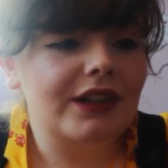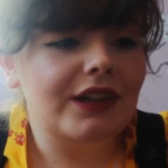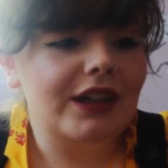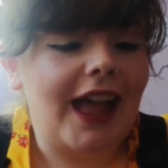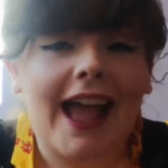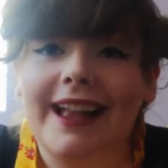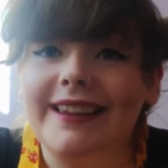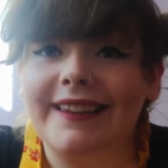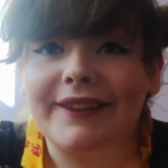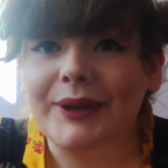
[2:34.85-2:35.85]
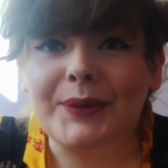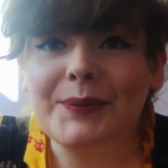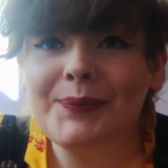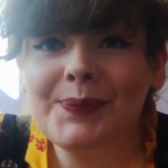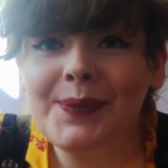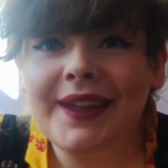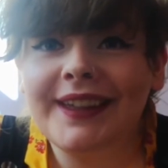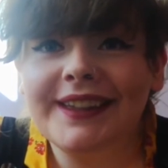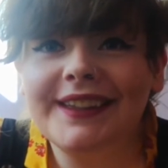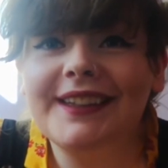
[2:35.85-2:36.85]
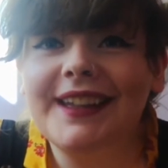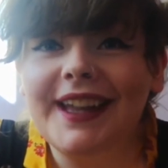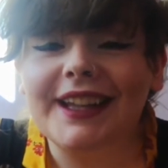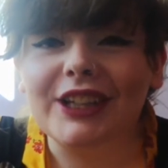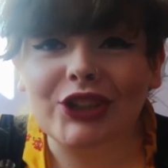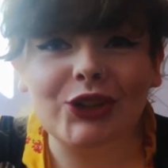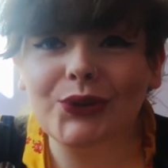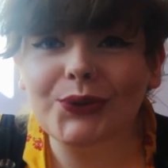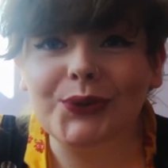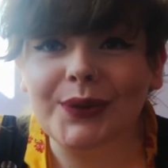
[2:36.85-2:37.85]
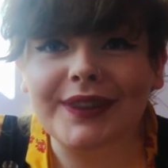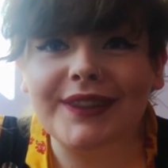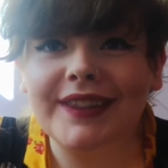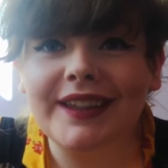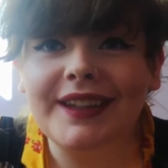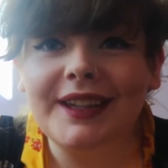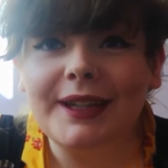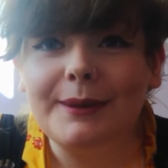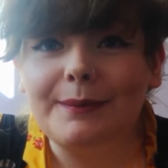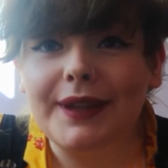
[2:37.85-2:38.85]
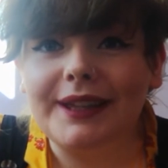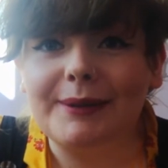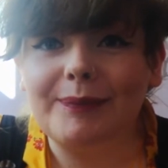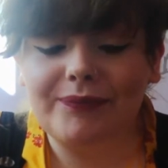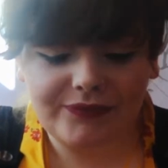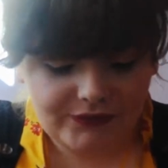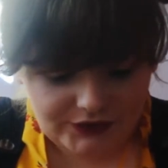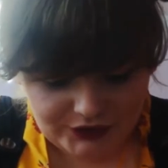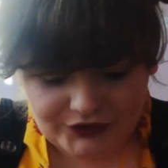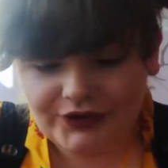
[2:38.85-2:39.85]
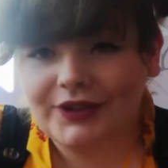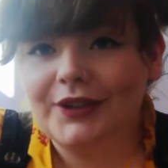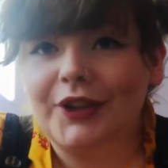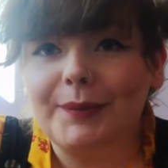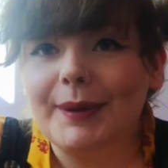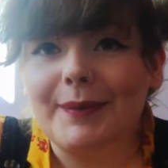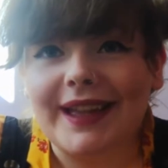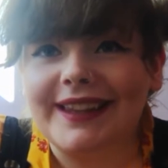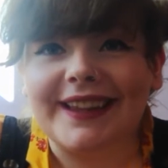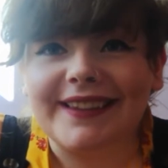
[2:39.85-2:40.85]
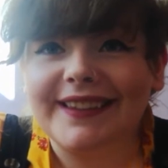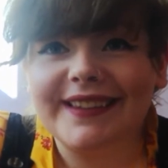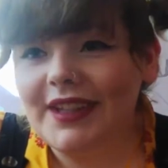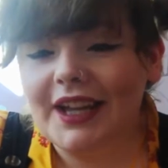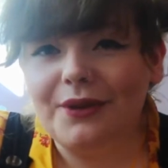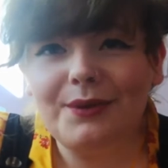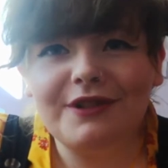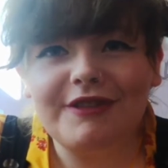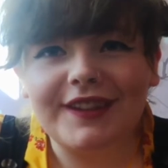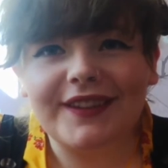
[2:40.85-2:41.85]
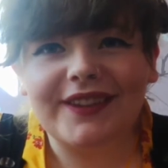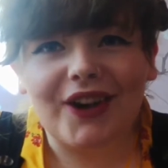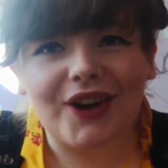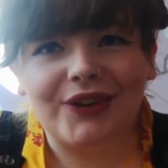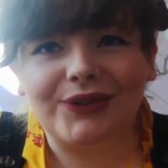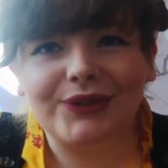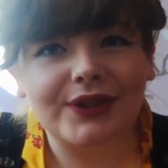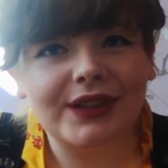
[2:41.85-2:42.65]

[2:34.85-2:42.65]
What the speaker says: handsome and cute with big tubby bellies. I don't want to risk sort of